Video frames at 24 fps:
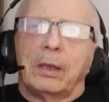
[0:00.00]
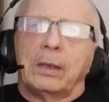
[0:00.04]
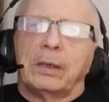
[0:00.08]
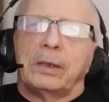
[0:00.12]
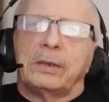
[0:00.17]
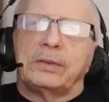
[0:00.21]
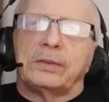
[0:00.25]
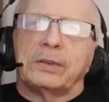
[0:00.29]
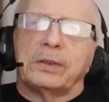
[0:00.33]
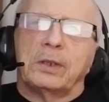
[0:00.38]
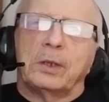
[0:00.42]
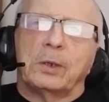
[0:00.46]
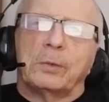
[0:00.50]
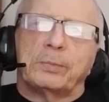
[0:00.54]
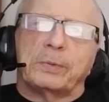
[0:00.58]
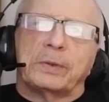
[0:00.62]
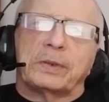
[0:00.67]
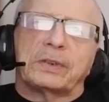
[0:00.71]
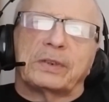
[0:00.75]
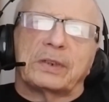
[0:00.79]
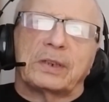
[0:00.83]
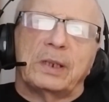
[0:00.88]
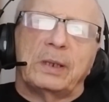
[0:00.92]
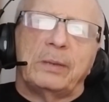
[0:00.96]
To help you
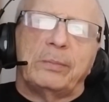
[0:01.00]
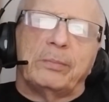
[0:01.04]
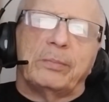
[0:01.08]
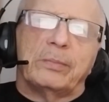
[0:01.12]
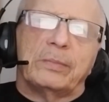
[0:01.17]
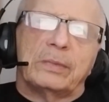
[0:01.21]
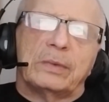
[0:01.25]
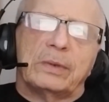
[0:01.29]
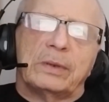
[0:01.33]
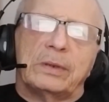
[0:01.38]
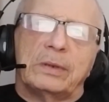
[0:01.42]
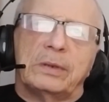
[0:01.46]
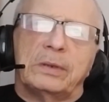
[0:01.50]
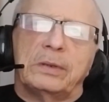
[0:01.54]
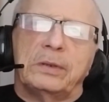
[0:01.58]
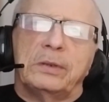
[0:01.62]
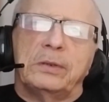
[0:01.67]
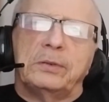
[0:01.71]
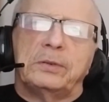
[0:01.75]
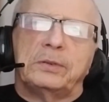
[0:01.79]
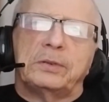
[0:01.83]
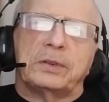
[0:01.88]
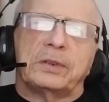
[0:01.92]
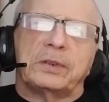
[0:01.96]
sleep,
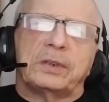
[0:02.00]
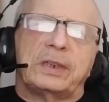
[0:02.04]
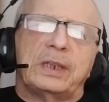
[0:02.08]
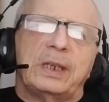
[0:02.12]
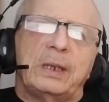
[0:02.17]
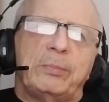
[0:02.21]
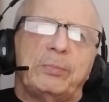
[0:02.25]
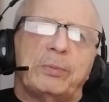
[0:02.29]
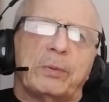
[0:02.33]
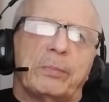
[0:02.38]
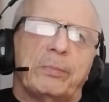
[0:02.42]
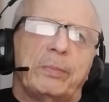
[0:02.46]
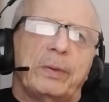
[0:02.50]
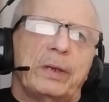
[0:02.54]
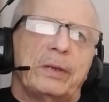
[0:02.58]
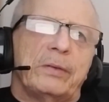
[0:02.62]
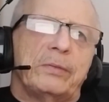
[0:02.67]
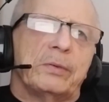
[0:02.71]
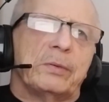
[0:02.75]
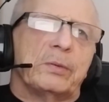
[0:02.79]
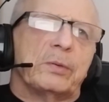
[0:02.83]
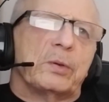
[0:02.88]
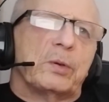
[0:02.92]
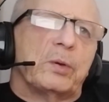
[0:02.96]
you should keep your
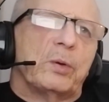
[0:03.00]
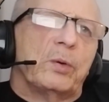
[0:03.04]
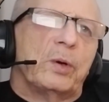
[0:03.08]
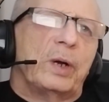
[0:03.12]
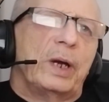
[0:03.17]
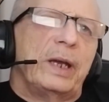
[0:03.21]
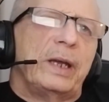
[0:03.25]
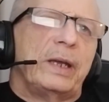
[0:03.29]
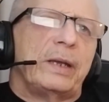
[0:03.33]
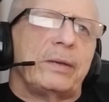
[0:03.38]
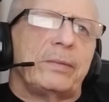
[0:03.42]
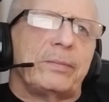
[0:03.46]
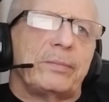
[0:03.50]
bedroom quiet.